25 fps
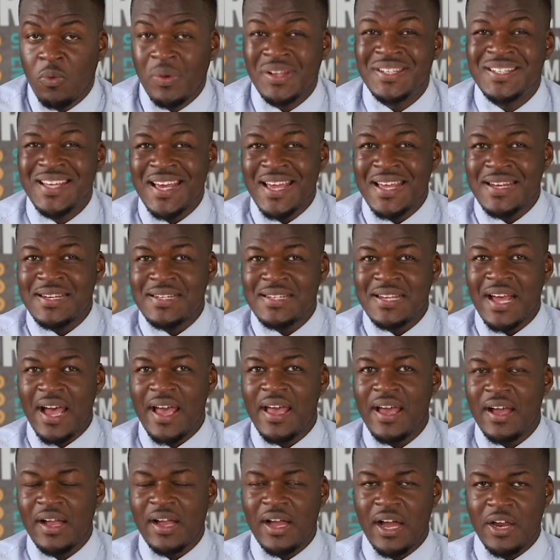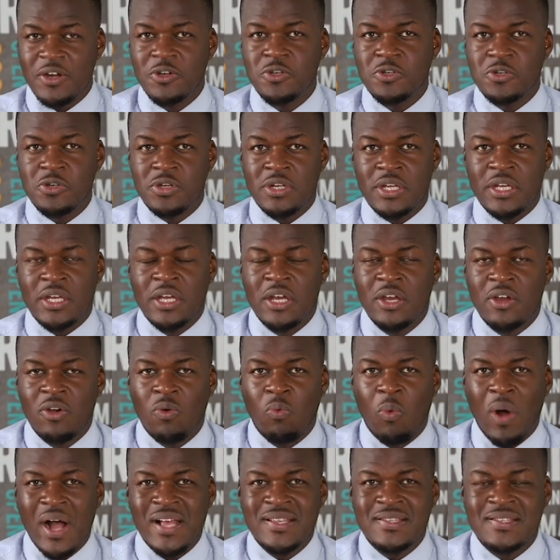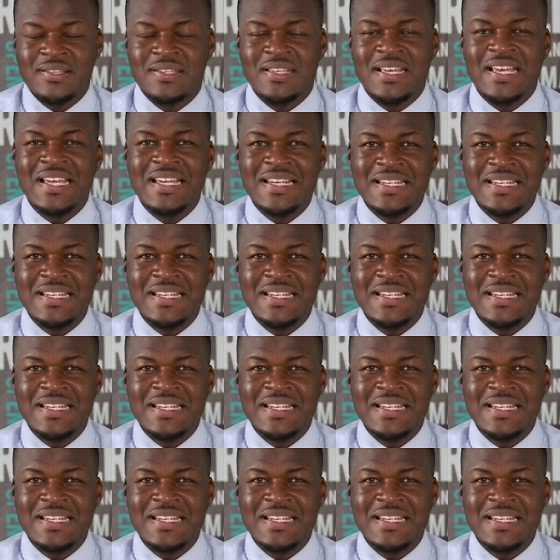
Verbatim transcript: when the entire country was